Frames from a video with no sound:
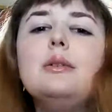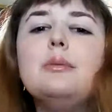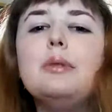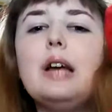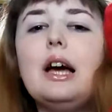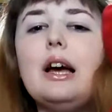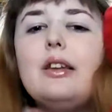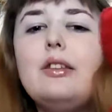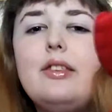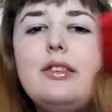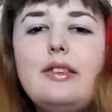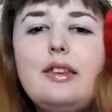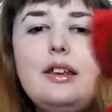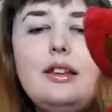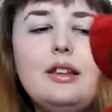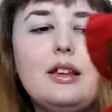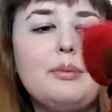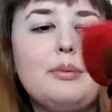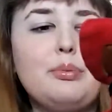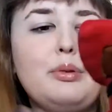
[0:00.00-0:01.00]
but I'd
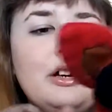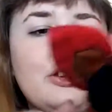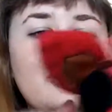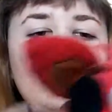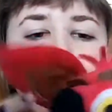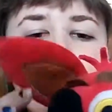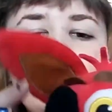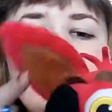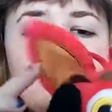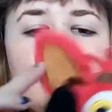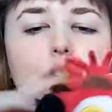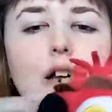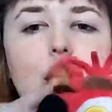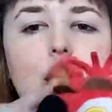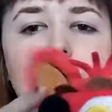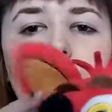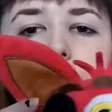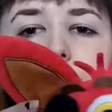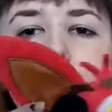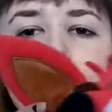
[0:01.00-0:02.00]
seen this plushie a
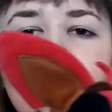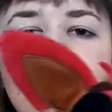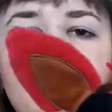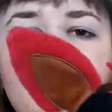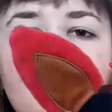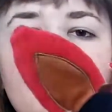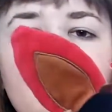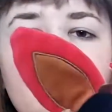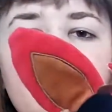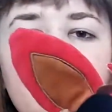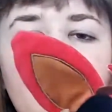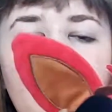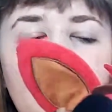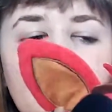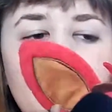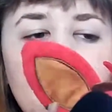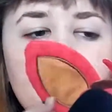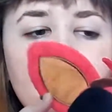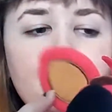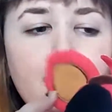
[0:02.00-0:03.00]
lot in Five
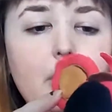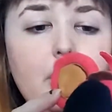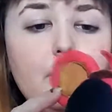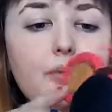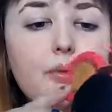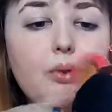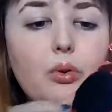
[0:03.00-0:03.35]
Nights at Freddy's